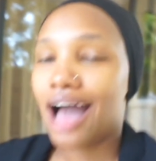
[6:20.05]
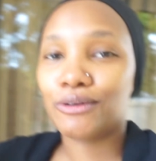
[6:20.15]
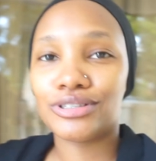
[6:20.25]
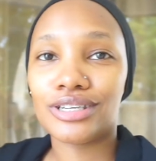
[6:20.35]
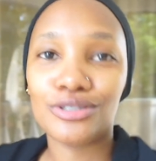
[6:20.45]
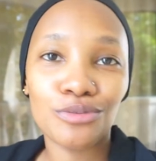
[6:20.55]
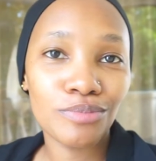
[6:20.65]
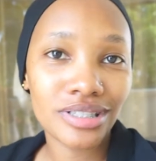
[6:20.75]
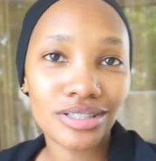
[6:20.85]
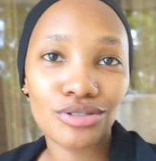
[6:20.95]
I was just too
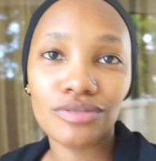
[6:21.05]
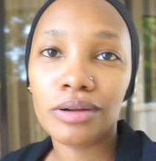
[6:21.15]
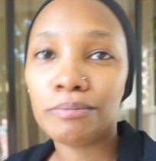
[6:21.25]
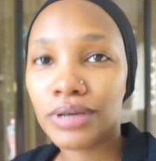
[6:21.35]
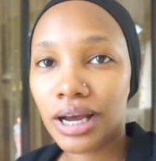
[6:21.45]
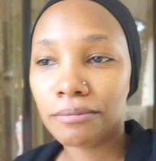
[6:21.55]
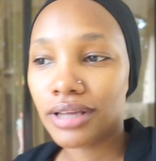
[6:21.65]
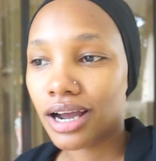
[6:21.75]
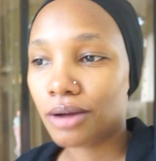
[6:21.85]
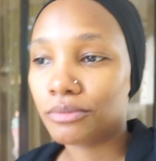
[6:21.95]
busy to even pick up
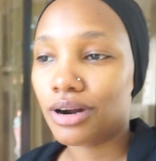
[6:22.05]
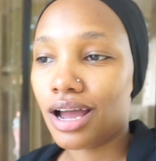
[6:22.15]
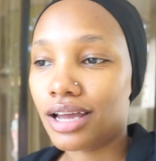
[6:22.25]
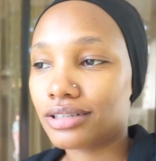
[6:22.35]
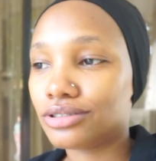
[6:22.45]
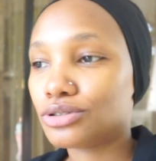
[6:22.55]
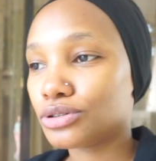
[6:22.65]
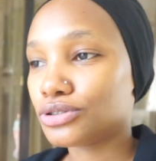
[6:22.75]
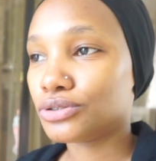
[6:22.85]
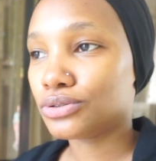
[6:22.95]
the camera and
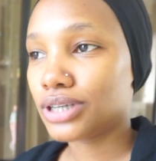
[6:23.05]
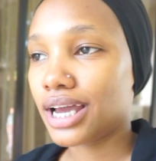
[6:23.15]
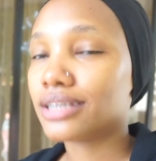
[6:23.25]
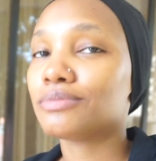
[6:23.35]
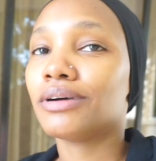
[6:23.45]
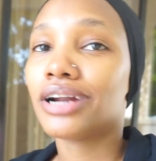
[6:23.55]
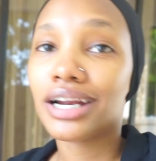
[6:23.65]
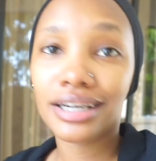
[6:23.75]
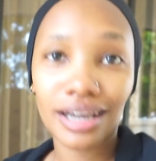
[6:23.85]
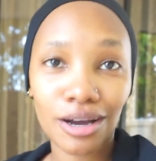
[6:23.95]
talk to you guys. But
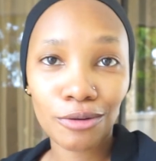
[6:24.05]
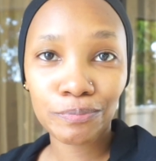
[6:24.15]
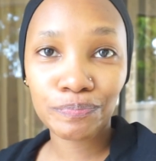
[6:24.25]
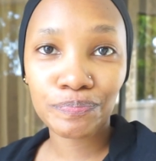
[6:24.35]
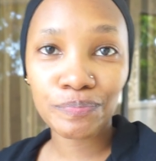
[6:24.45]
right now